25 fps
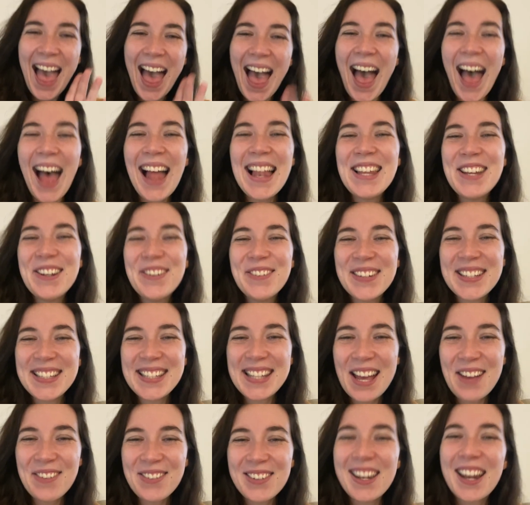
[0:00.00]
Hello,
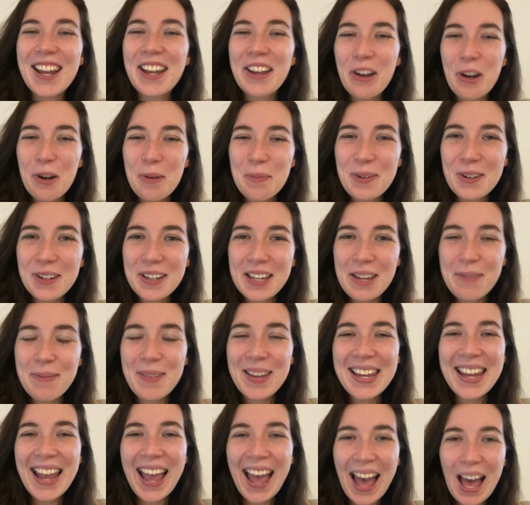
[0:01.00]
research, and I hope you're
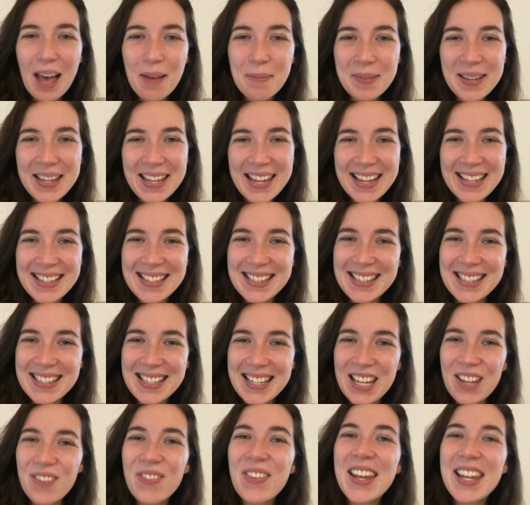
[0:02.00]
keeping happy and
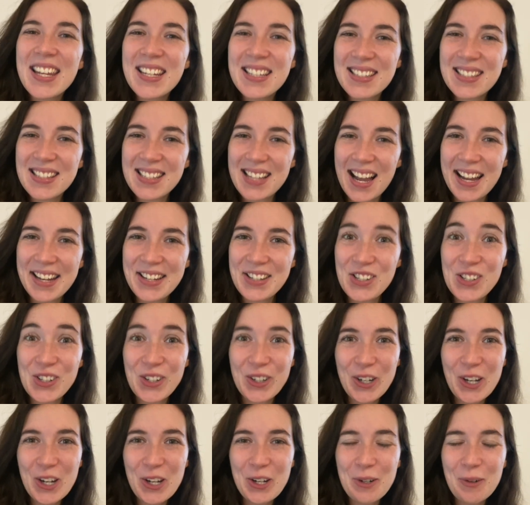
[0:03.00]
safe inside
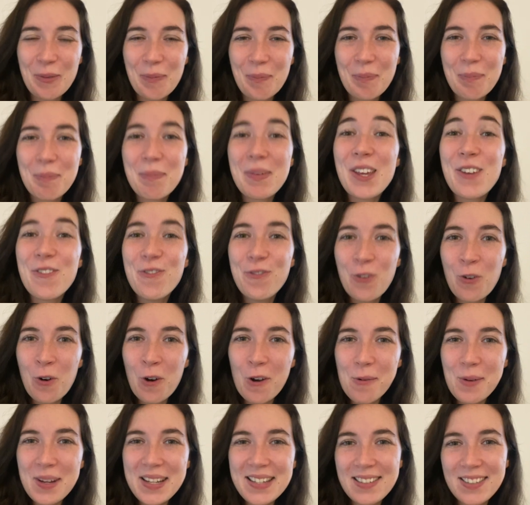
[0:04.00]
your home.
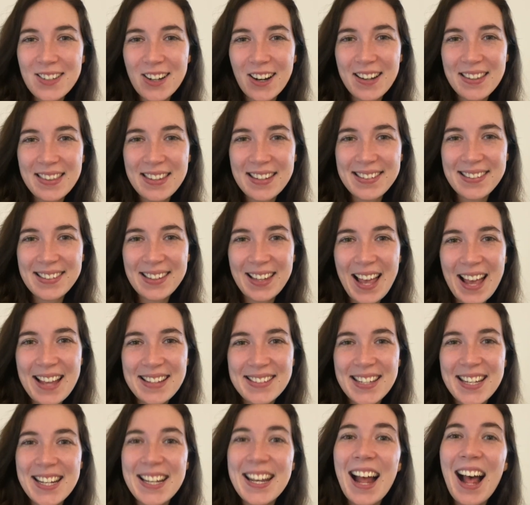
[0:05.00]
Before we start this
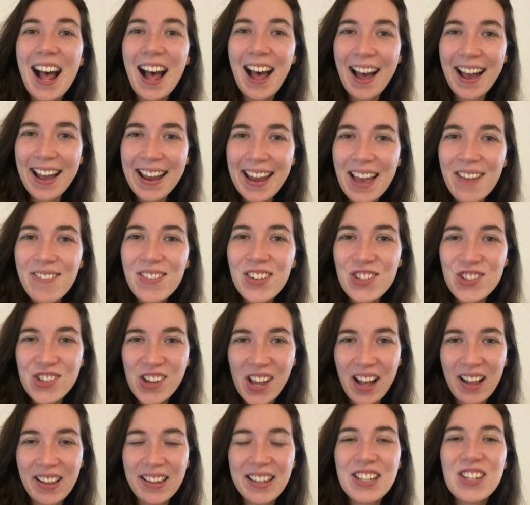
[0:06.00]
lesson, I have a
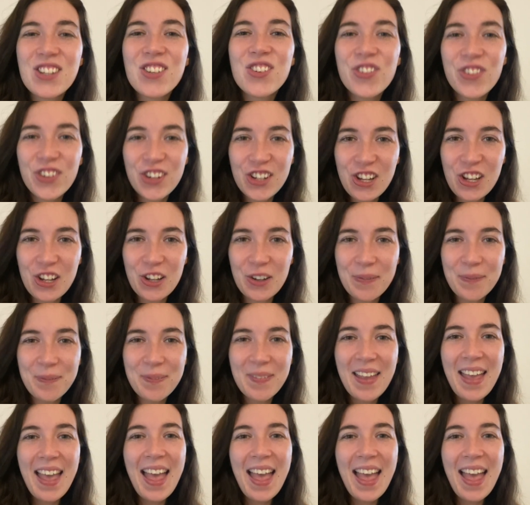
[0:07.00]
challenge for you.